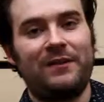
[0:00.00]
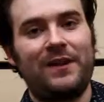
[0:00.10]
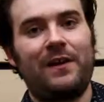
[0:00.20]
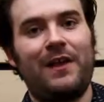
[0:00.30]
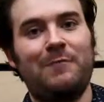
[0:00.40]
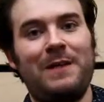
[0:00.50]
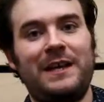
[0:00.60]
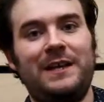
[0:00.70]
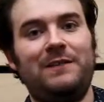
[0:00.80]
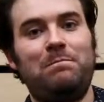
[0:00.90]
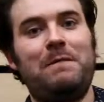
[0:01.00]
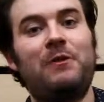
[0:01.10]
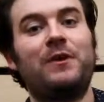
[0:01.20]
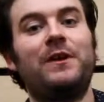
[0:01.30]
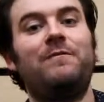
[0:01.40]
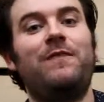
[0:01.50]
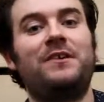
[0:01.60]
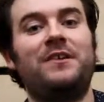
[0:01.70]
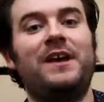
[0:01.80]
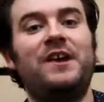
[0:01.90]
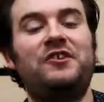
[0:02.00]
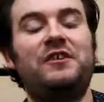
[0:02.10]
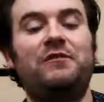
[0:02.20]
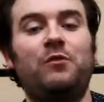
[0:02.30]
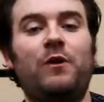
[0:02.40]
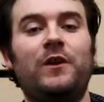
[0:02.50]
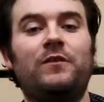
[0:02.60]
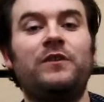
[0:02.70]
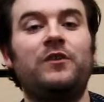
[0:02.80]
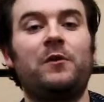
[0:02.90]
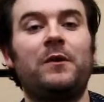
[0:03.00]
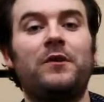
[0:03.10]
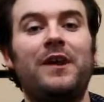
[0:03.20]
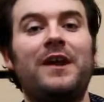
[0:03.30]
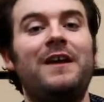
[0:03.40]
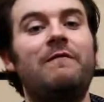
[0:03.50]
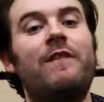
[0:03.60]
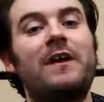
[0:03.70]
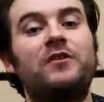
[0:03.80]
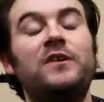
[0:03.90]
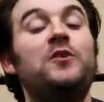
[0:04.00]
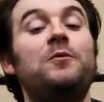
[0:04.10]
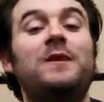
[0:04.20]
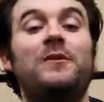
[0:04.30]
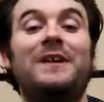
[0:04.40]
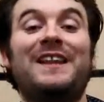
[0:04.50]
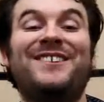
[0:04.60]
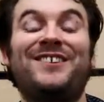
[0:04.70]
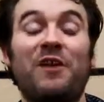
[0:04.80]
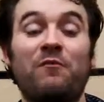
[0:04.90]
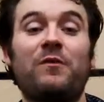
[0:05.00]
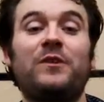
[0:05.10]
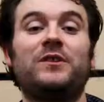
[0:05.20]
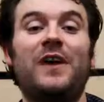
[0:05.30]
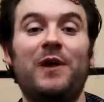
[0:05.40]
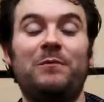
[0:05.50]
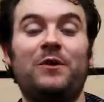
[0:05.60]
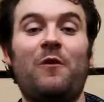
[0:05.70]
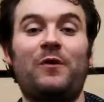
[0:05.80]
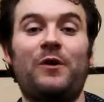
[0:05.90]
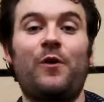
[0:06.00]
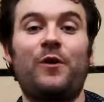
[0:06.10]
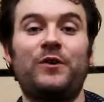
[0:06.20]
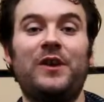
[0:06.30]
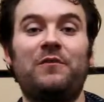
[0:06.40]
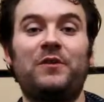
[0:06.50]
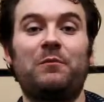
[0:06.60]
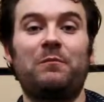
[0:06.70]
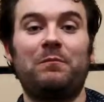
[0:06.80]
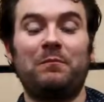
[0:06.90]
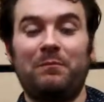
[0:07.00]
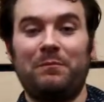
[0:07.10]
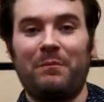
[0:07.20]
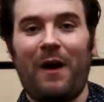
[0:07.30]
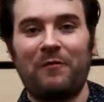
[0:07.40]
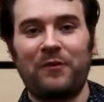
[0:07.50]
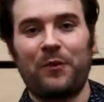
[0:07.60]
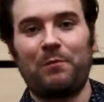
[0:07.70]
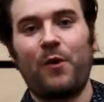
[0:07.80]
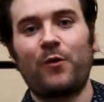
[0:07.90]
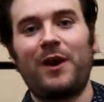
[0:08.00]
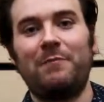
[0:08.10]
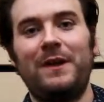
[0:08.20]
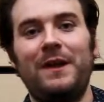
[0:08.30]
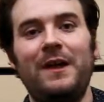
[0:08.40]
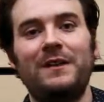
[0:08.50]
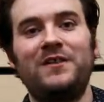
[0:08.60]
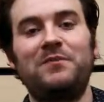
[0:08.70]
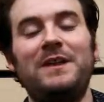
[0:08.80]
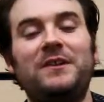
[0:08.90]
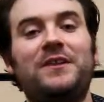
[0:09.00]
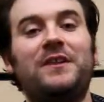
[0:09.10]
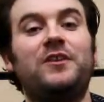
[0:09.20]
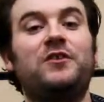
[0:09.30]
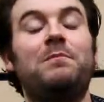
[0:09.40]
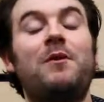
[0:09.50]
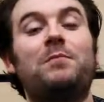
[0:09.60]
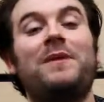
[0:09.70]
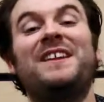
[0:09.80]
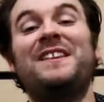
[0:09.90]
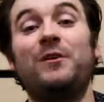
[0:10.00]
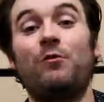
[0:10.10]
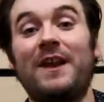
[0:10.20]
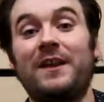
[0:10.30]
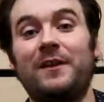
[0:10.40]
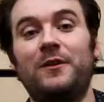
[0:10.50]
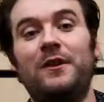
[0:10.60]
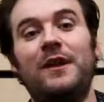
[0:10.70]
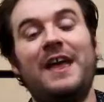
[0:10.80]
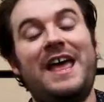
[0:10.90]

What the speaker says: out there and making an empirical investigation of the world of consumers. In fact, you'll be doing that several times over the course of your program. This means that this will both be a theoretical,